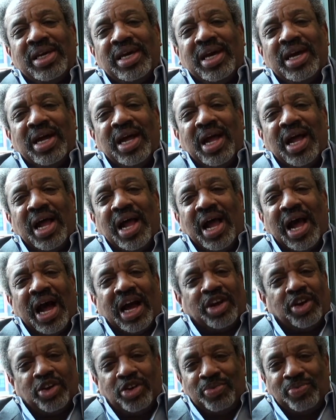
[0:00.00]
town
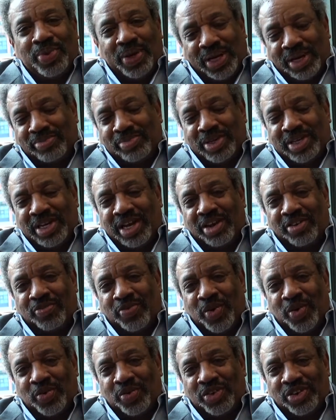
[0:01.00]

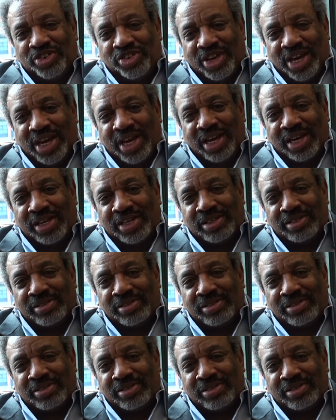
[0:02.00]
in Arkansas.